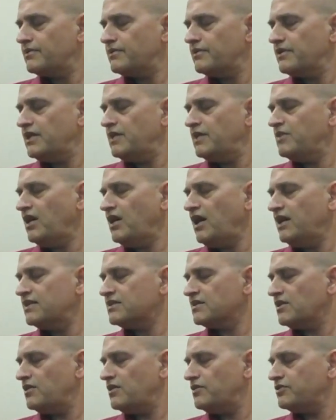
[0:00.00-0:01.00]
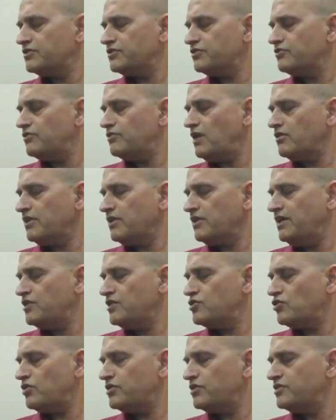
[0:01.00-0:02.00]
Keep the eyes closed throughout.
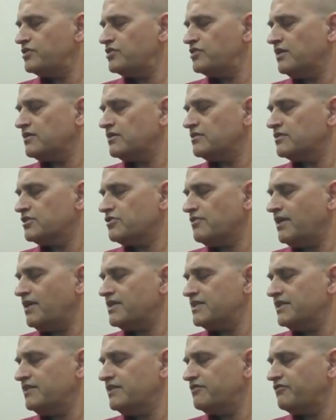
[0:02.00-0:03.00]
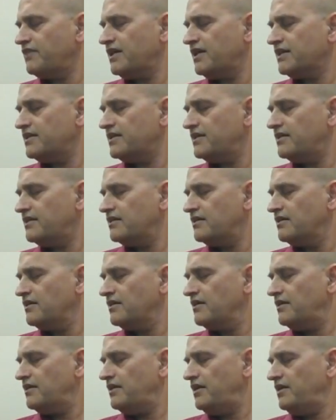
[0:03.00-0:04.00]
Enjoy the gentle stretching effect
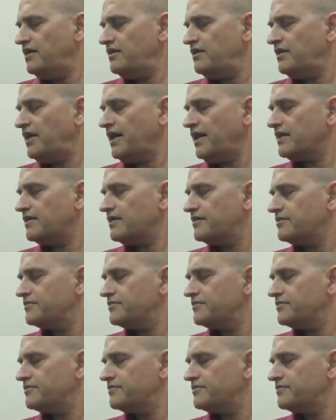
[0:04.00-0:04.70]
in the neck.